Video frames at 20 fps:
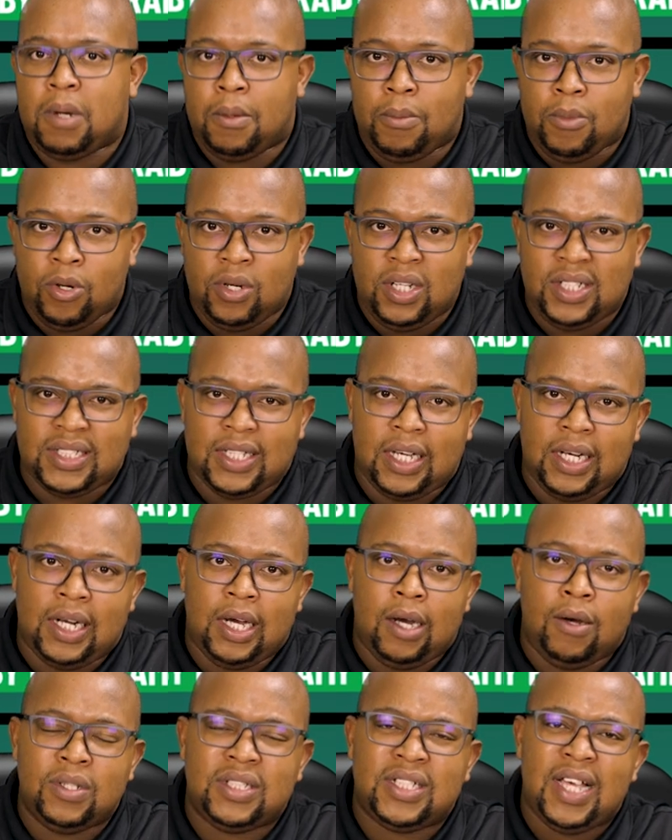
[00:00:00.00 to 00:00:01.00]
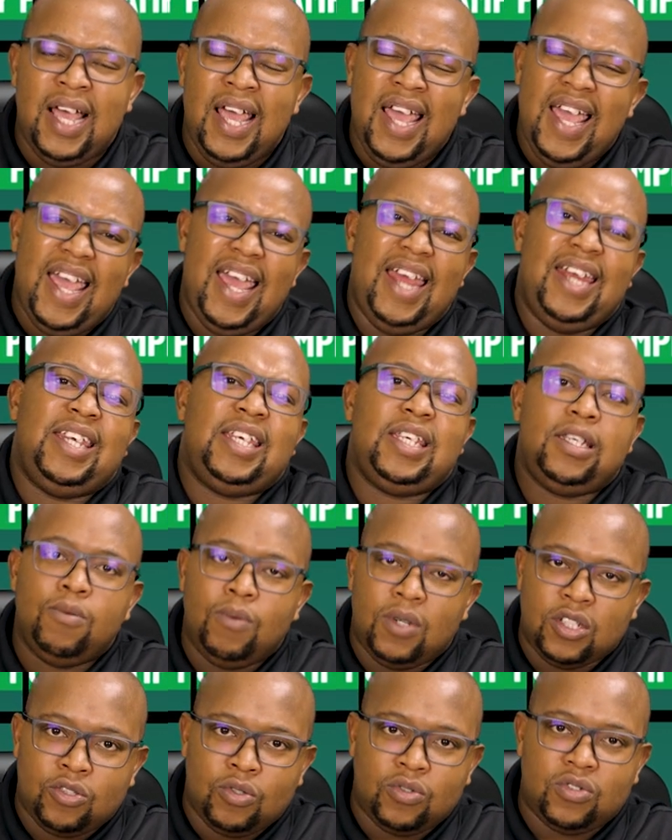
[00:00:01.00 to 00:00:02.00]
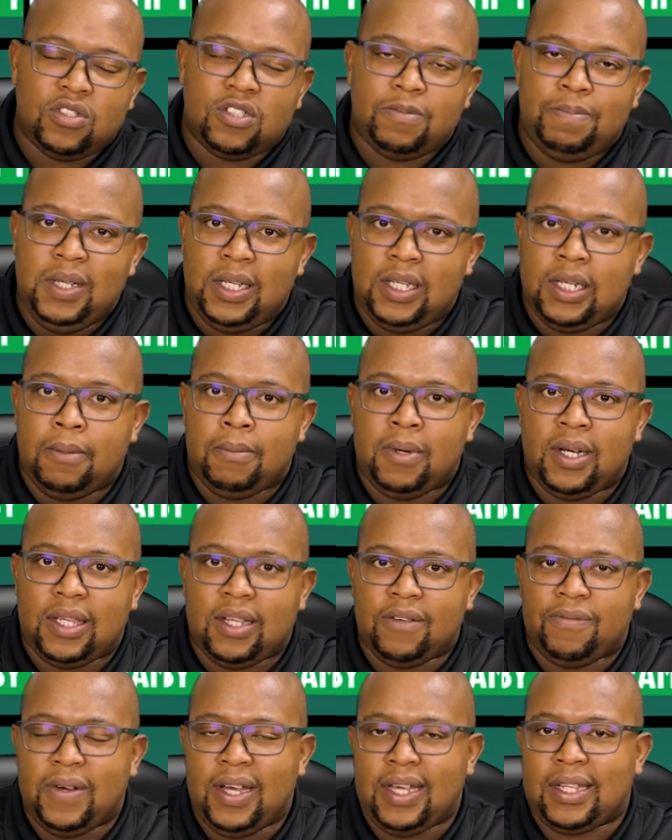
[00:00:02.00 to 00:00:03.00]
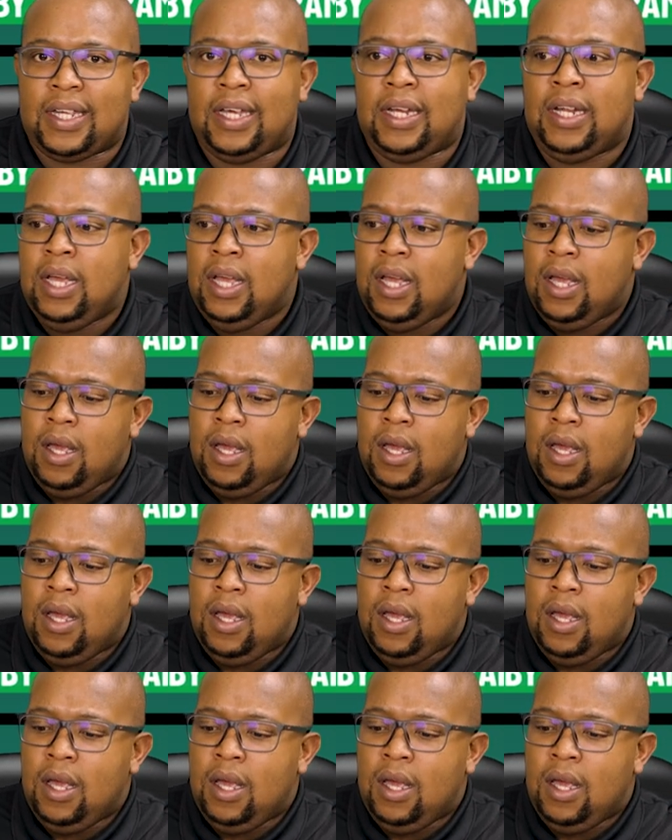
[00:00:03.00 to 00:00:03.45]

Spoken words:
Mamelodi Sundowns, and he was also speaking about the fact that